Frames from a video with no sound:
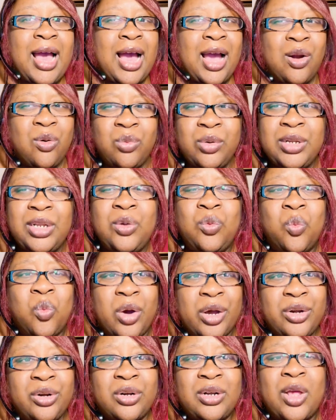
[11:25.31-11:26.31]
I really
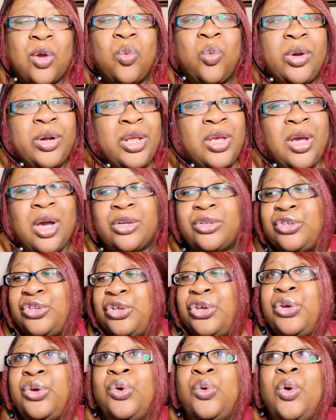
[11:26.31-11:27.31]
wonder, like, what do y'all
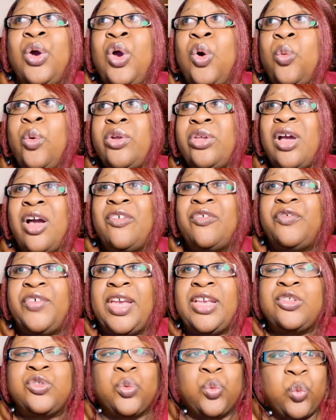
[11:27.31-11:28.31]
do when y'all
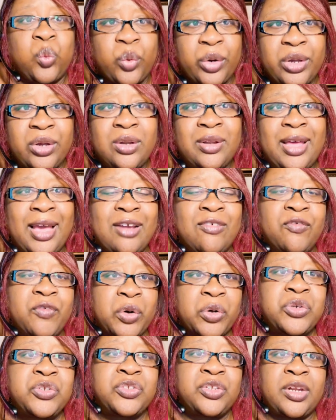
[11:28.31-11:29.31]
face real
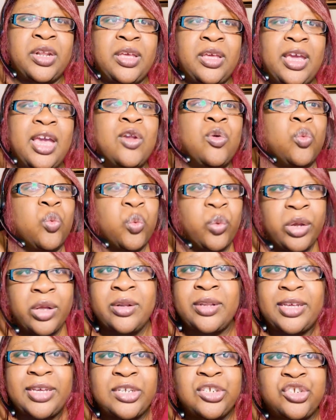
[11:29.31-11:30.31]
adversity and
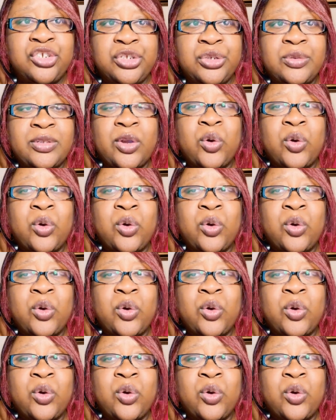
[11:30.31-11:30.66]
real issues,